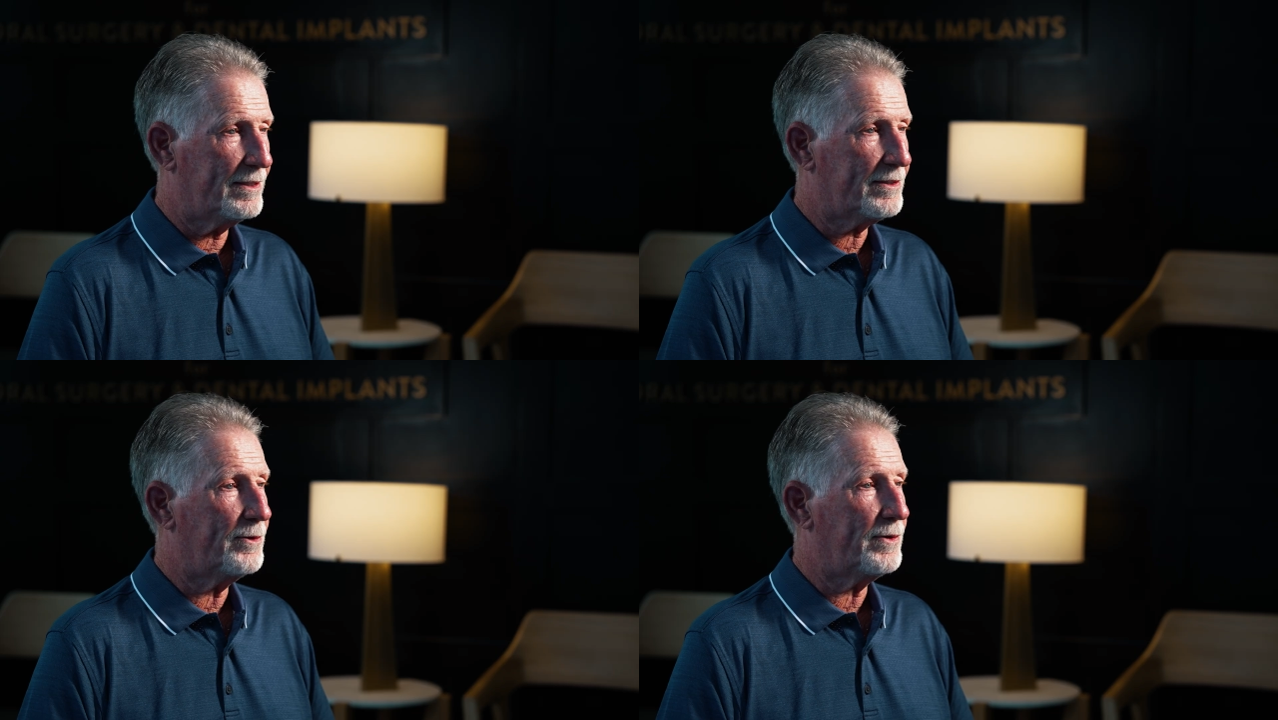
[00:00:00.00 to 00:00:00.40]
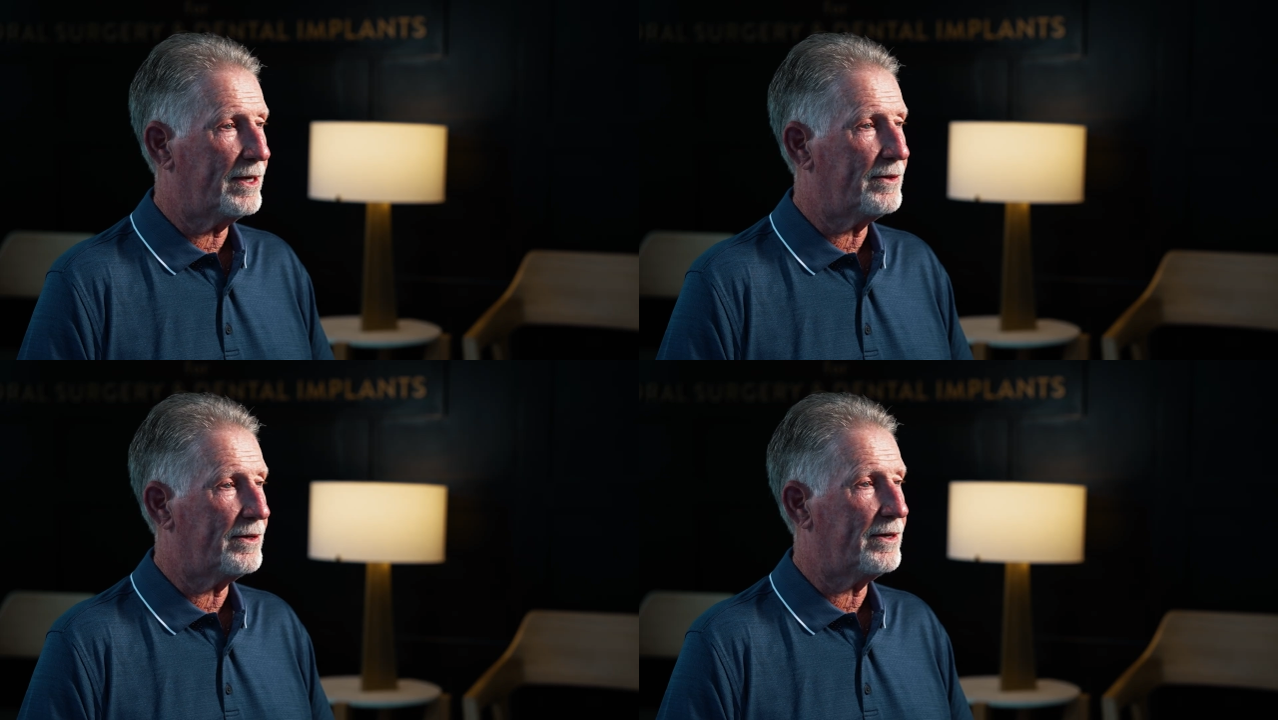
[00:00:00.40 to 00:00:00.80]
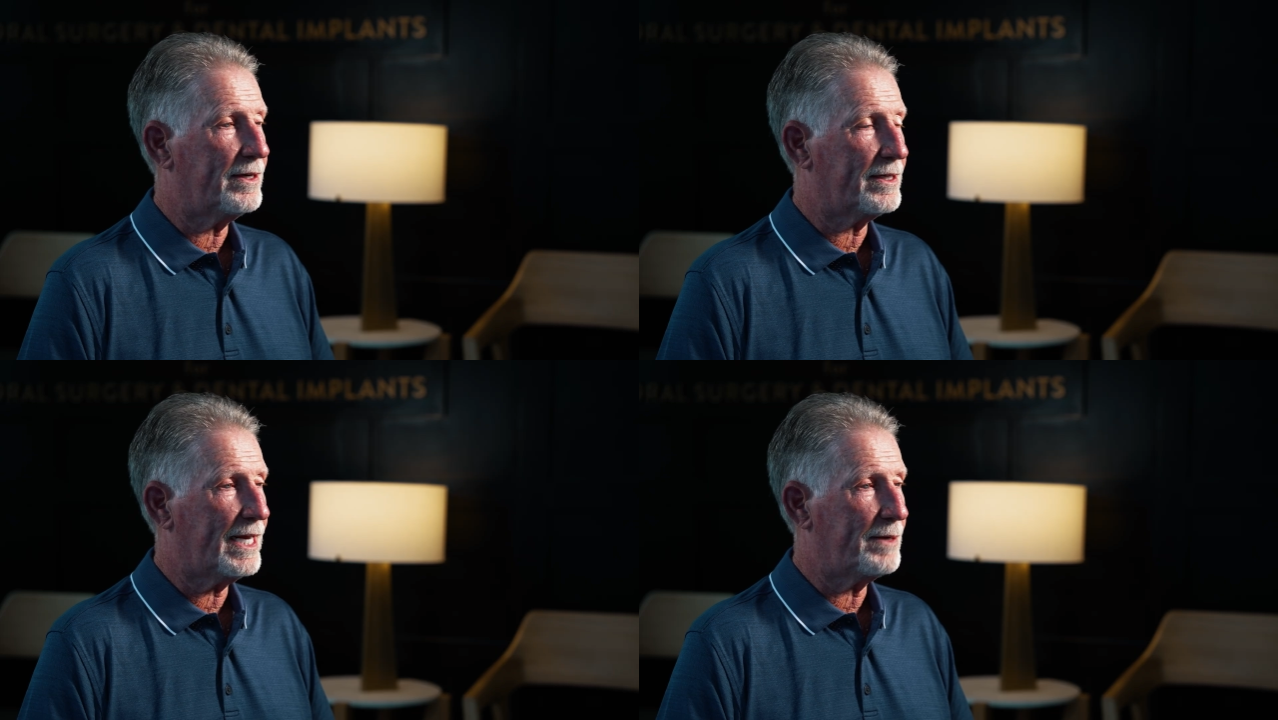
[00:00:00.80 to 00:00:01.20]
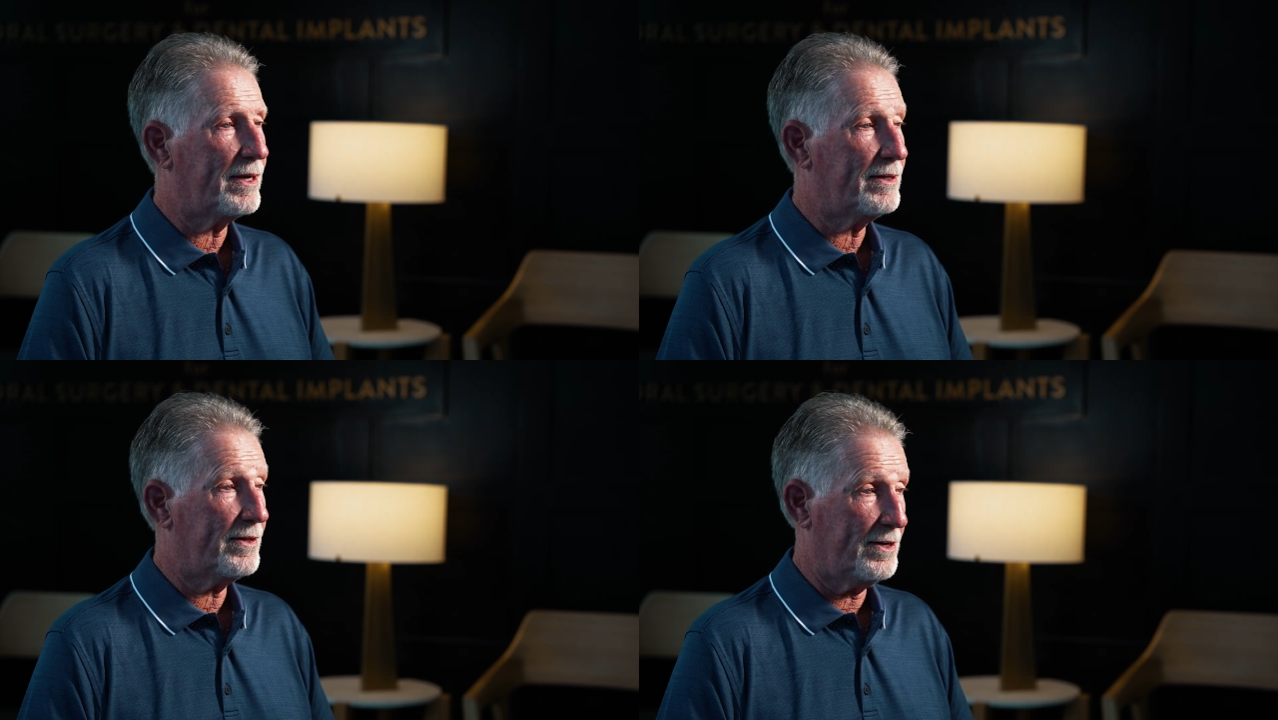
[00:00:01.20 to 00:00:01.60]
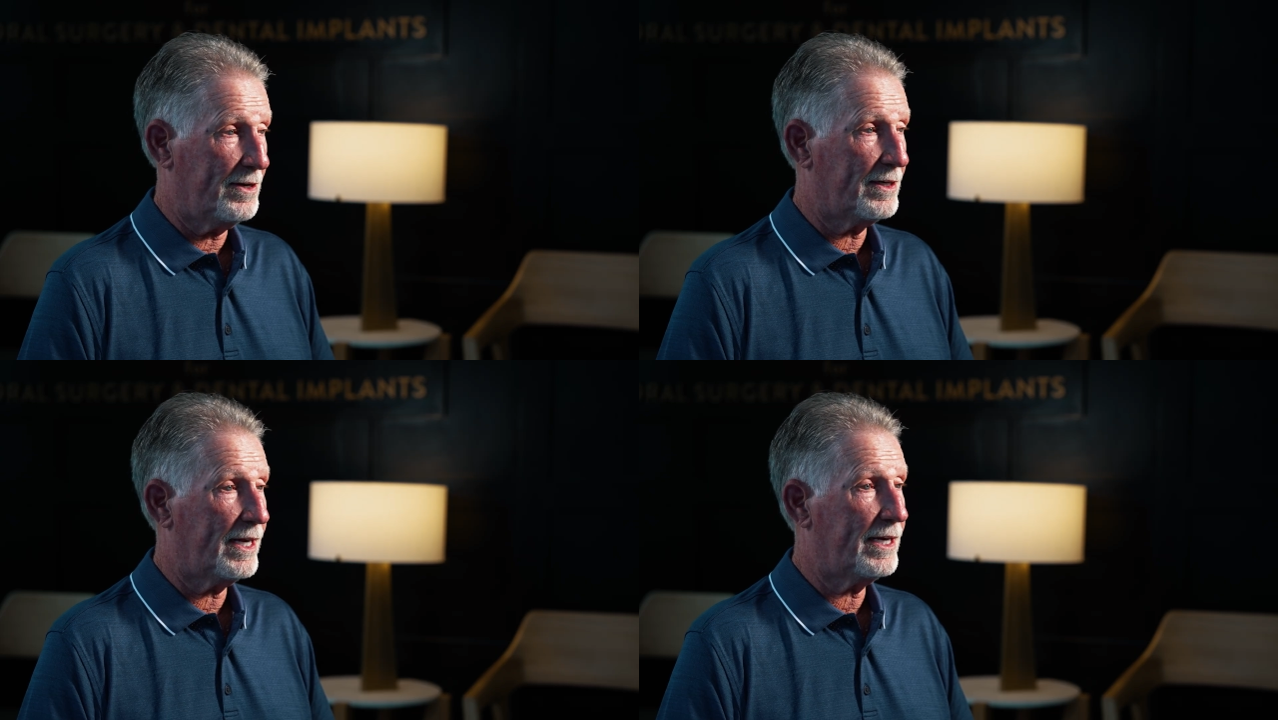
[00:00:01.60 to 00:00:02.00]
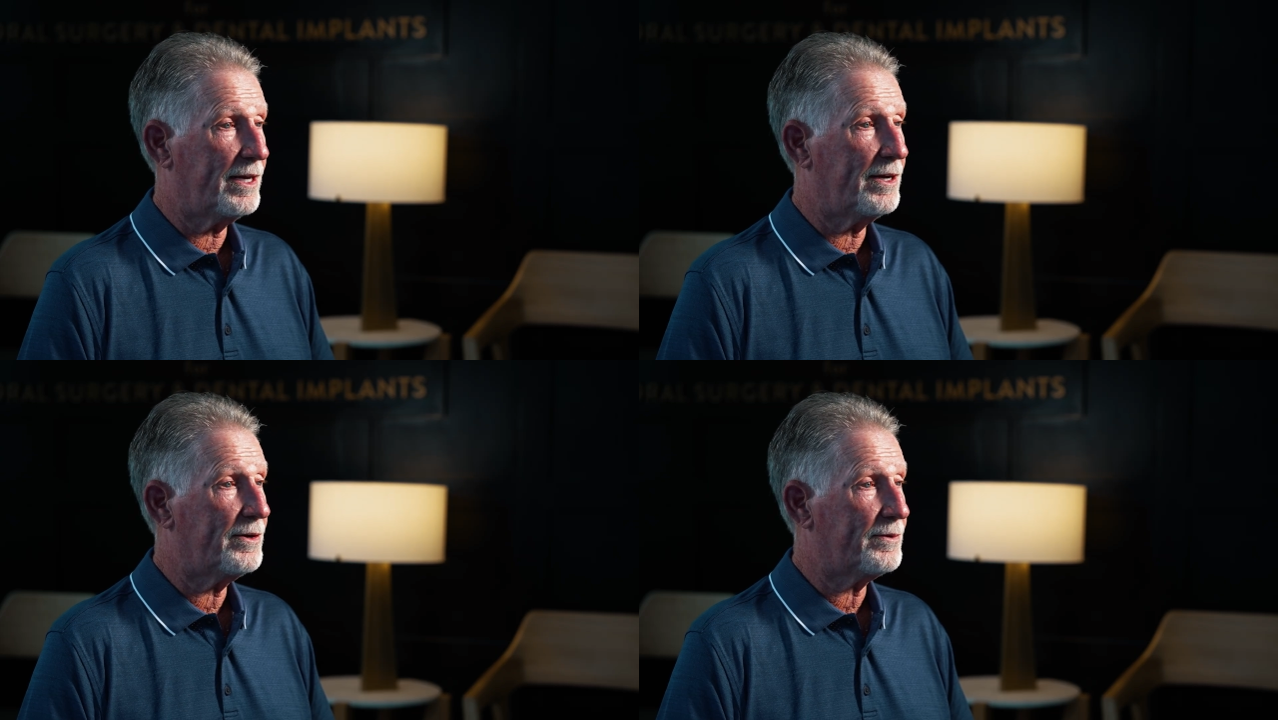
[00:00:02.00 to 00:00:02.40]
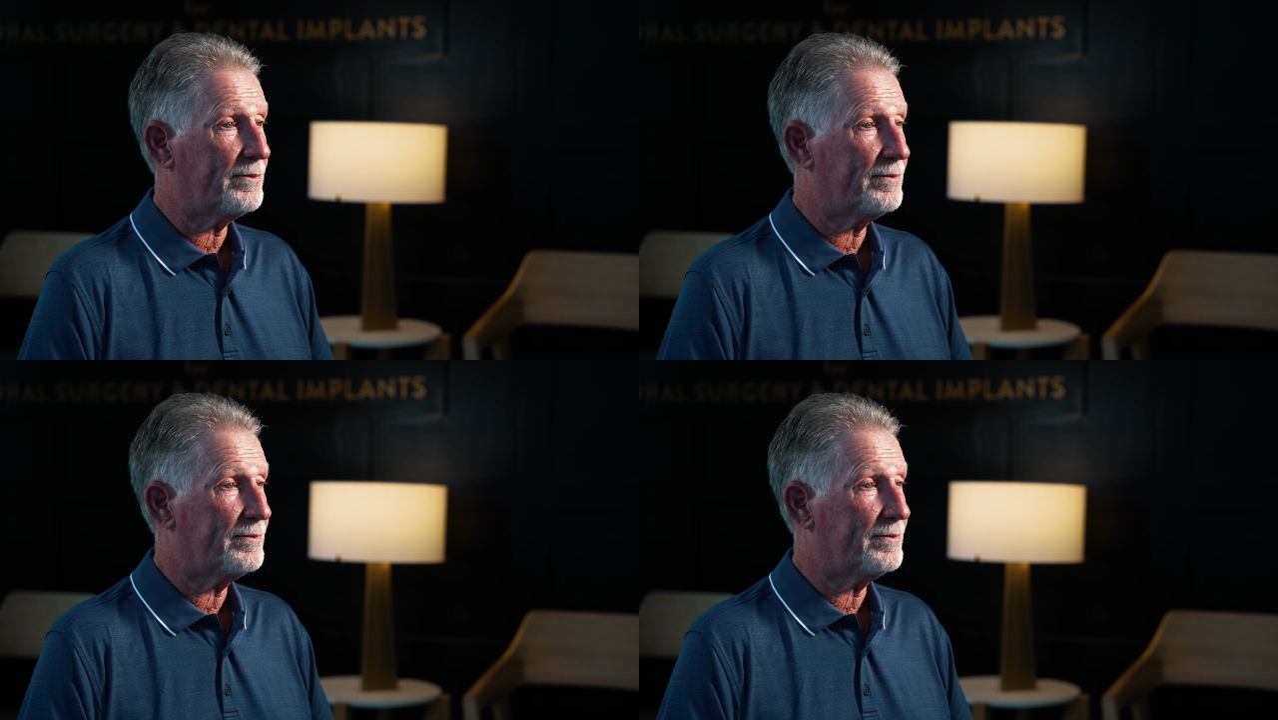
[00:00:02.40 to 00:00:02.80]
"Let's go down there." And came in, the young lady here.